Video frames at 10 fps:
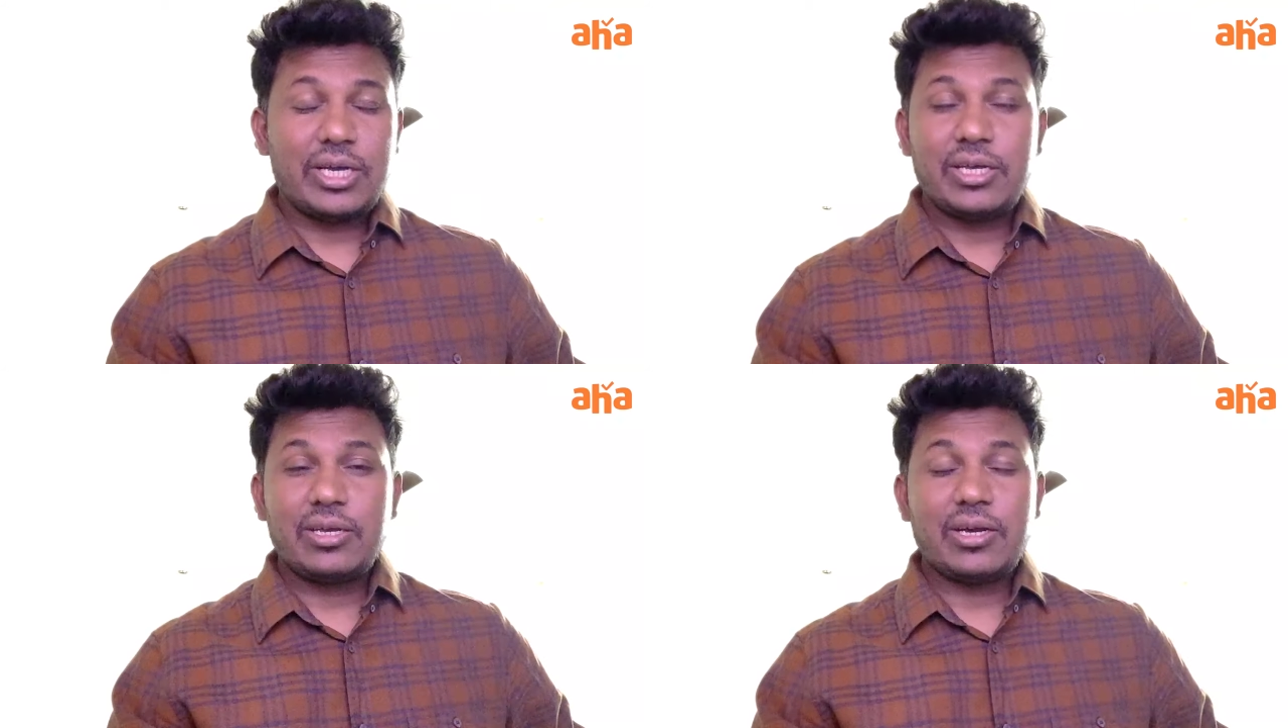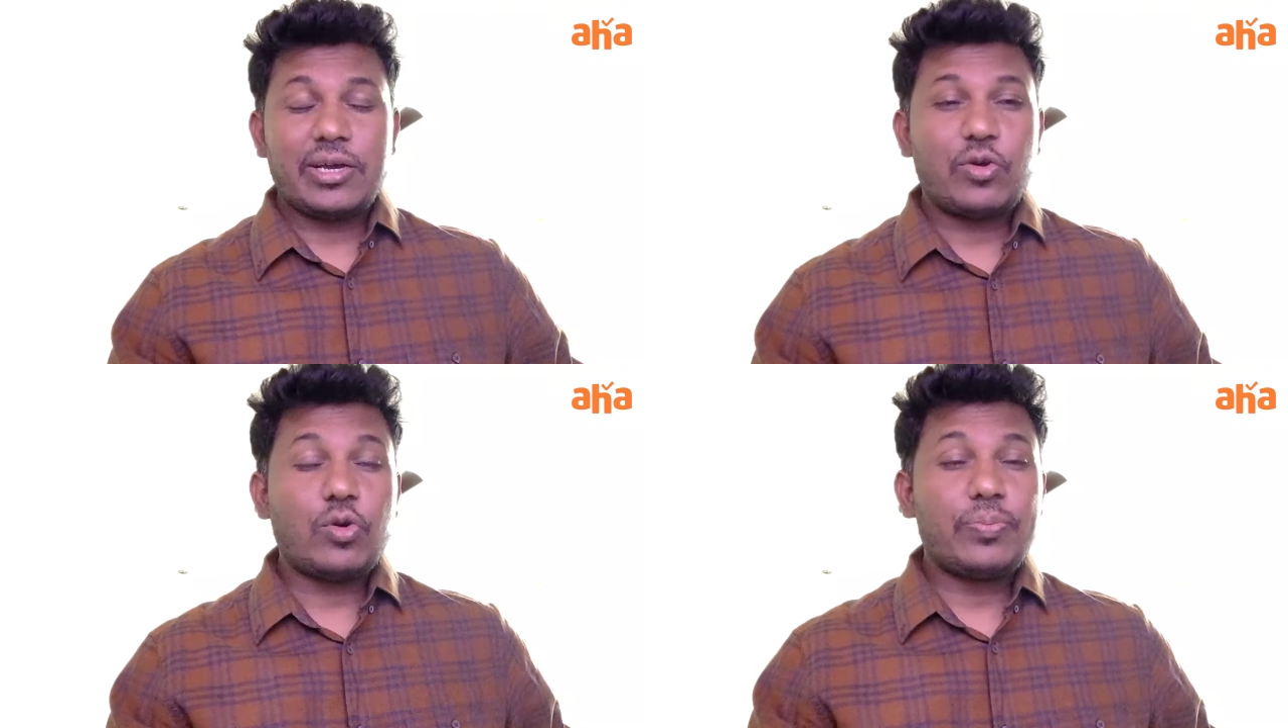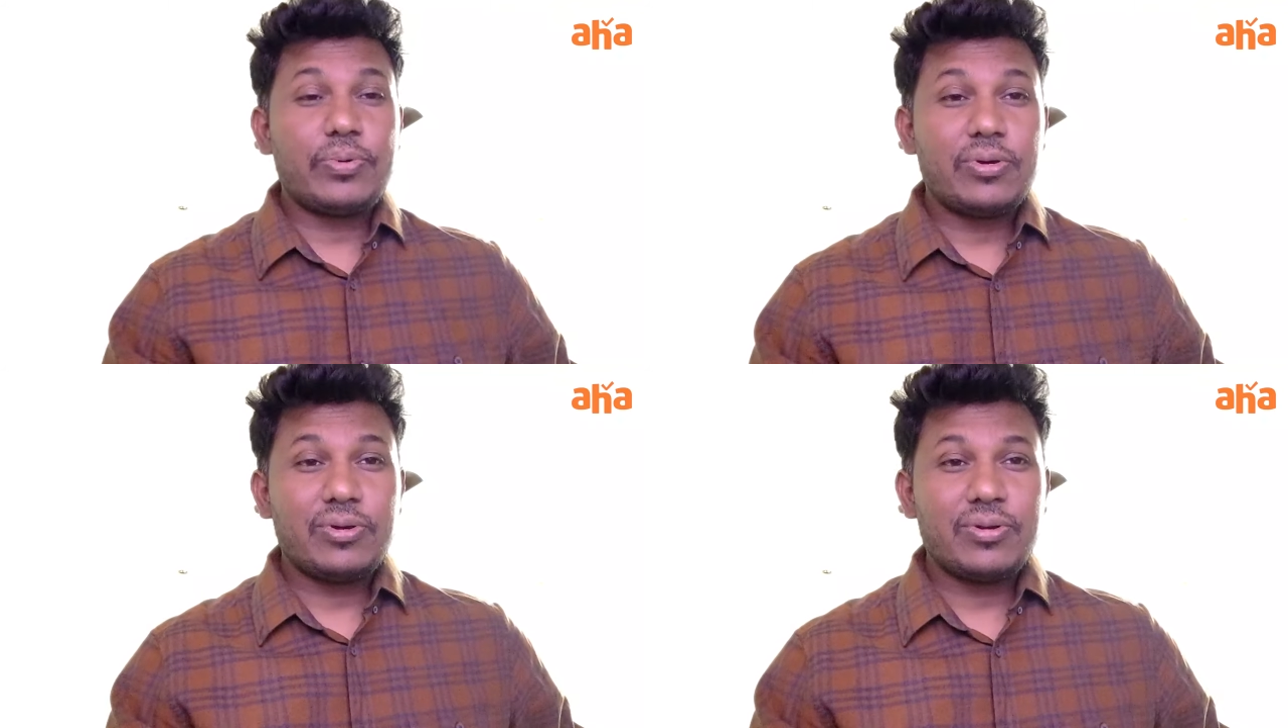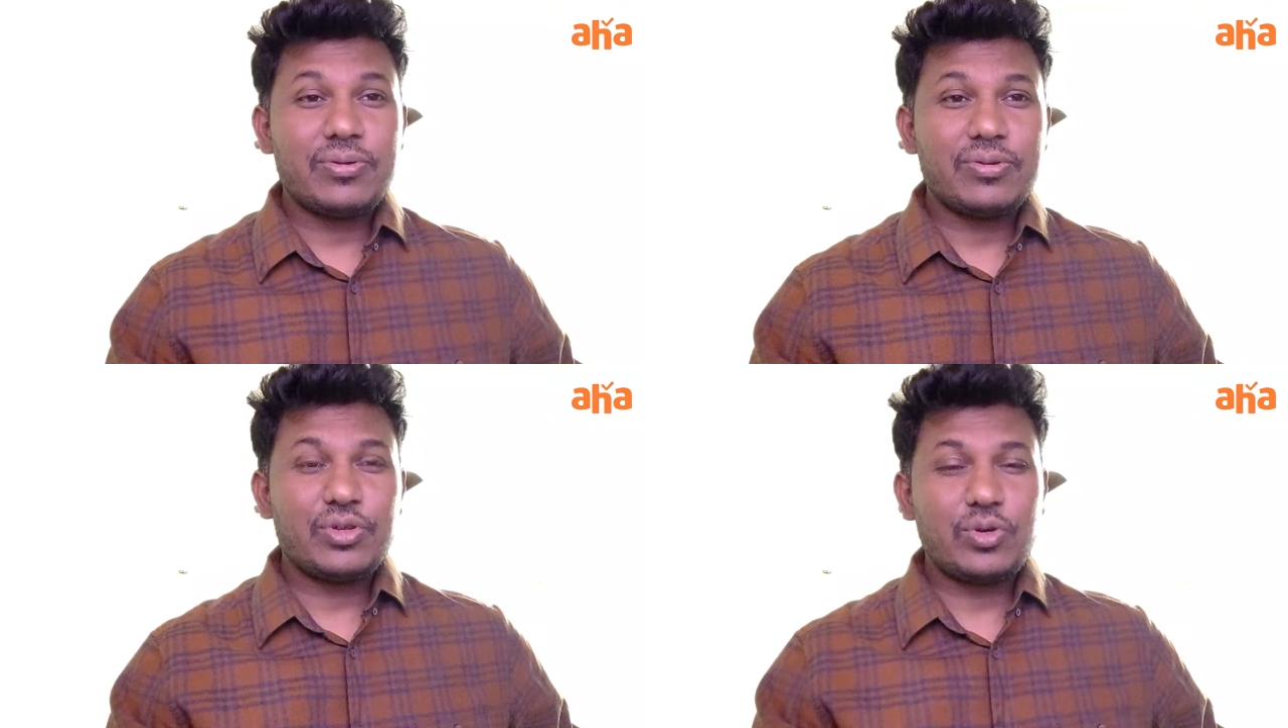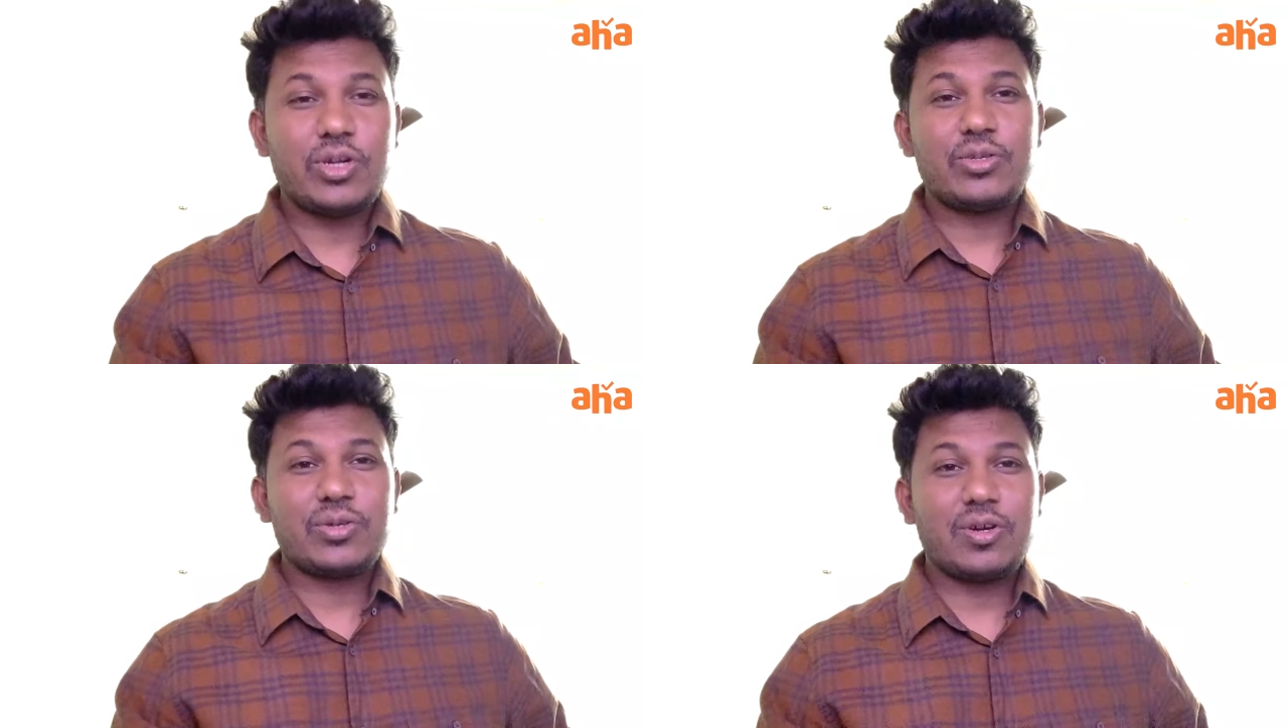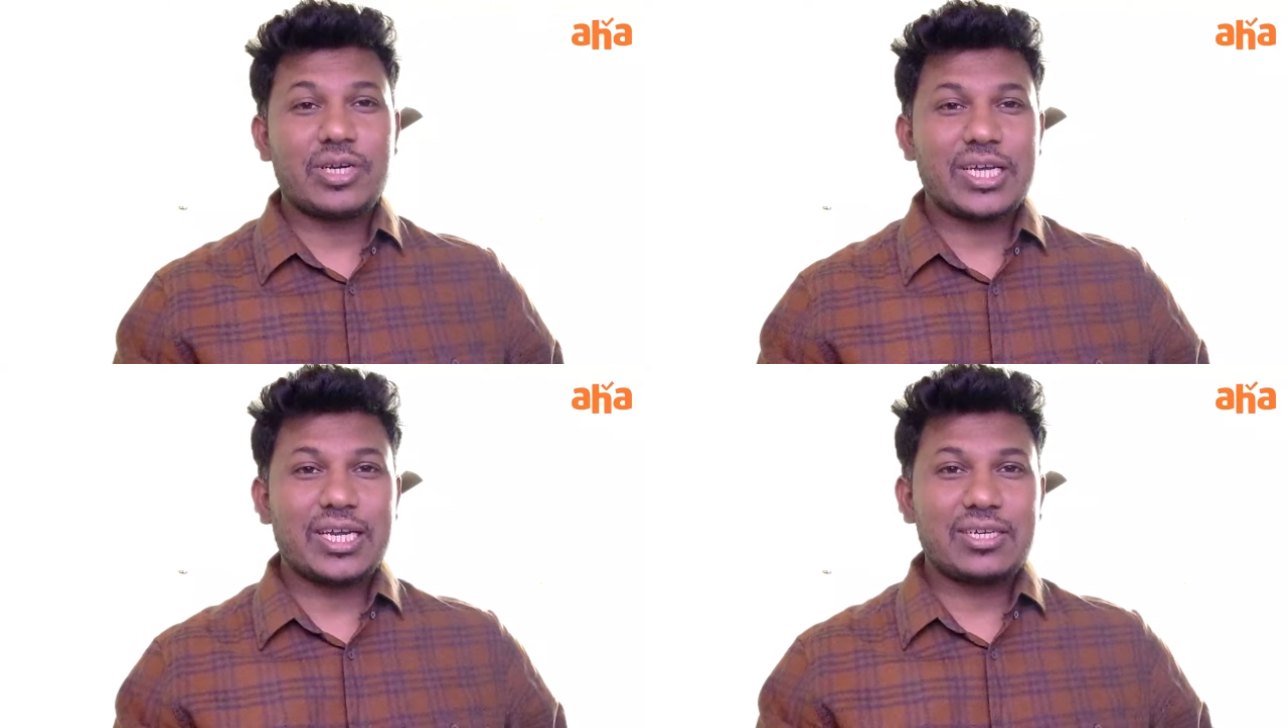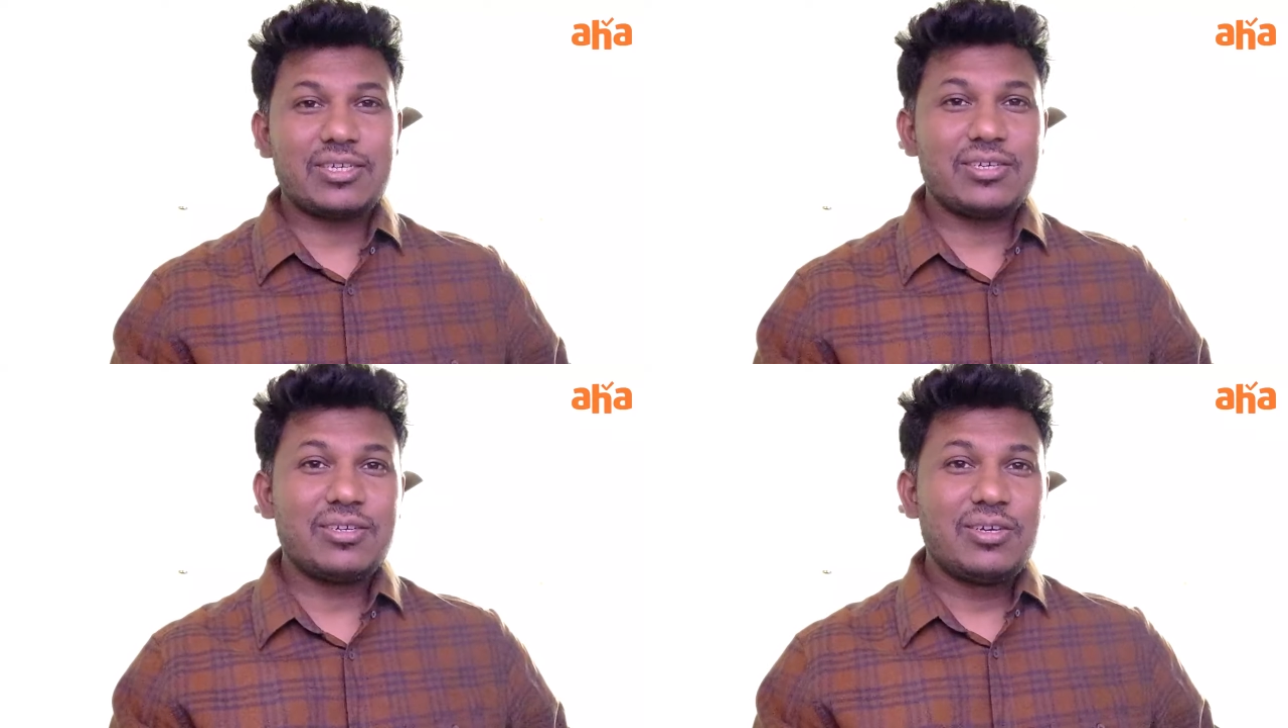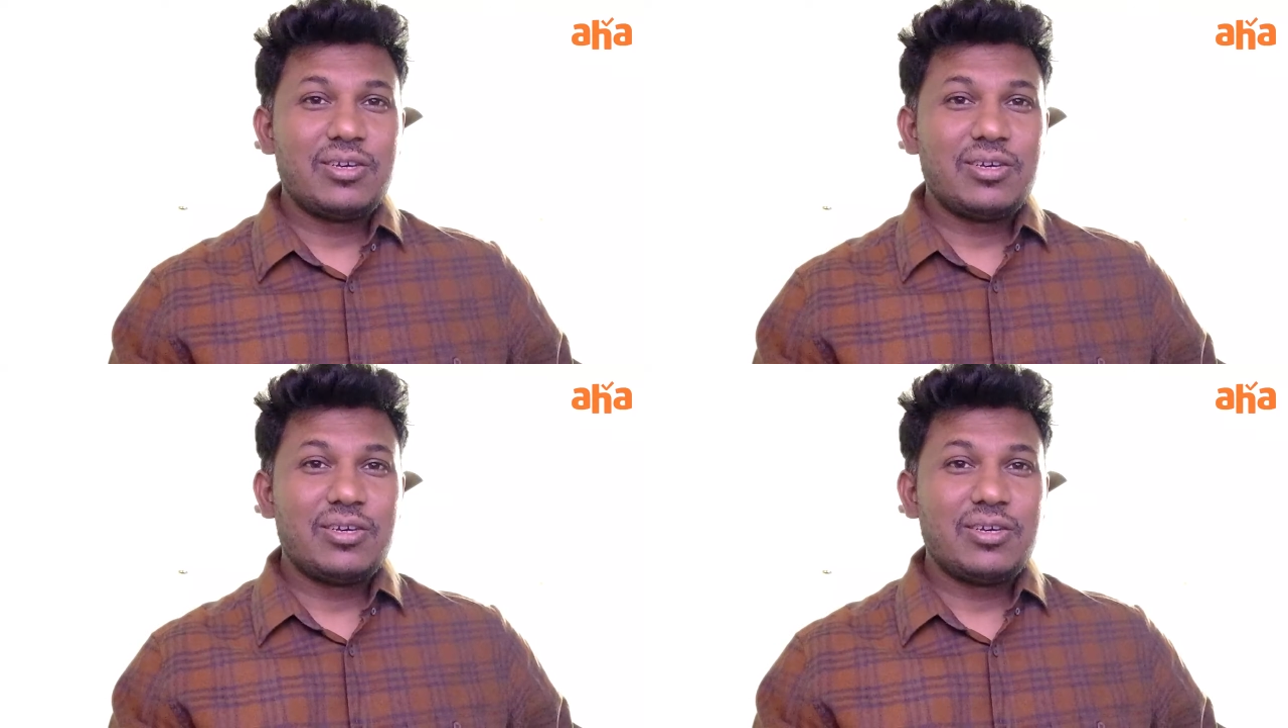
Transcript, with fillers: I hope we also got connected